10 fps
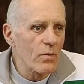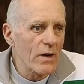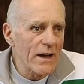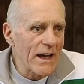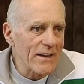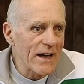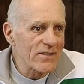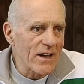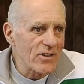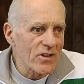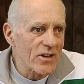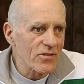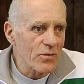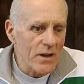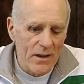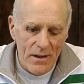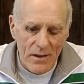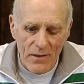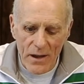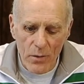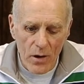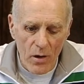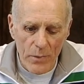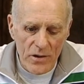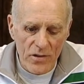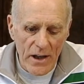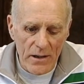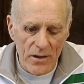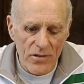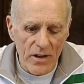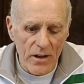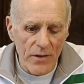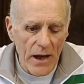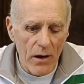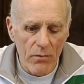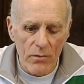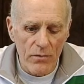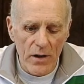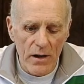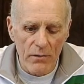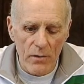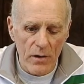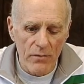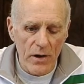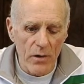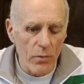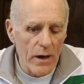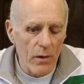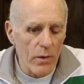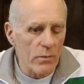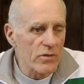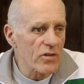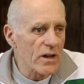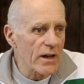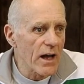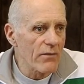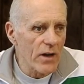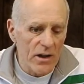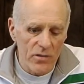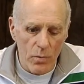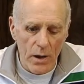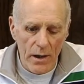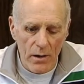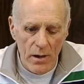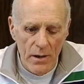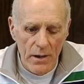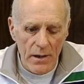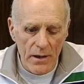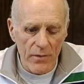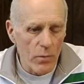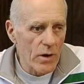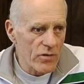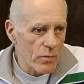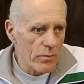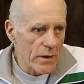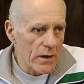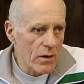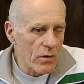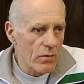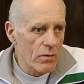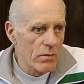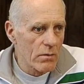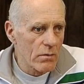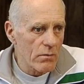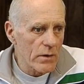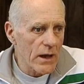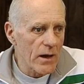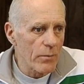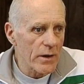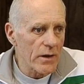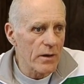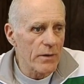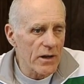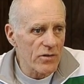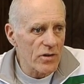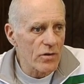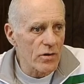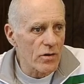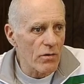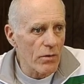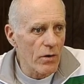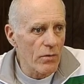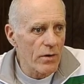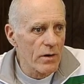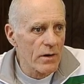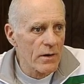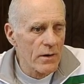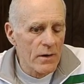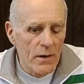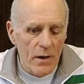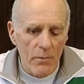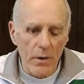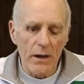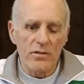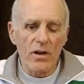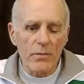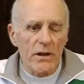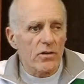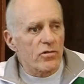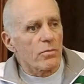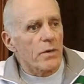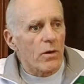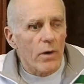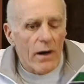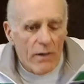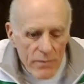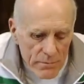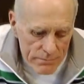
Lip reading: again, that's ancient history. They would all be stainless steel now. Very, very rare we would see a galvanized wire. And if it was, it would be low reliability because it could corrode. But something you should be aware of.